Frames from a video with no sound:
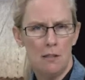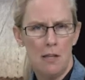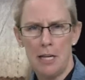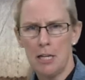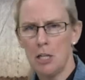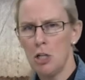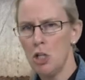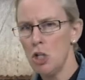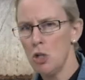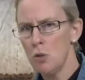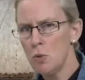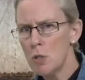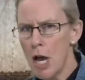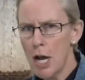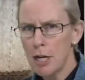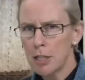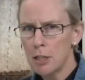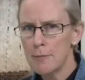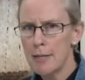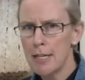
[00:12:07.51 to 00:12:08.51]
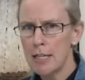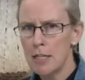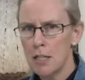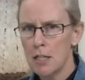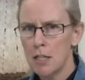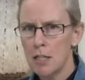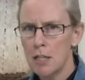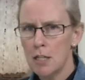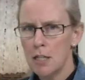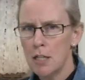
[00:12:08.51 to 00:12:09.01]
like a new document,
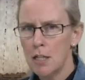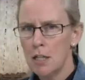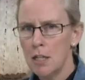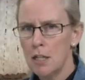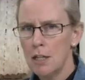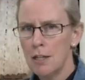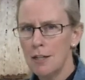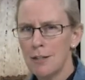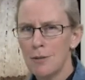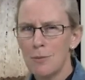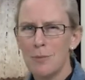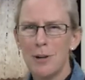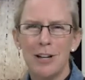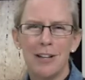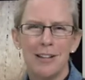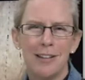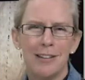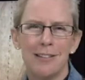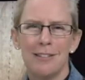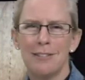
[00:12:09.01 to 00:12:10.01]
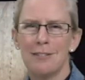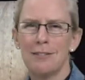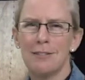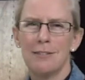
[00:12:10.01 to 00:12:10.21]
well,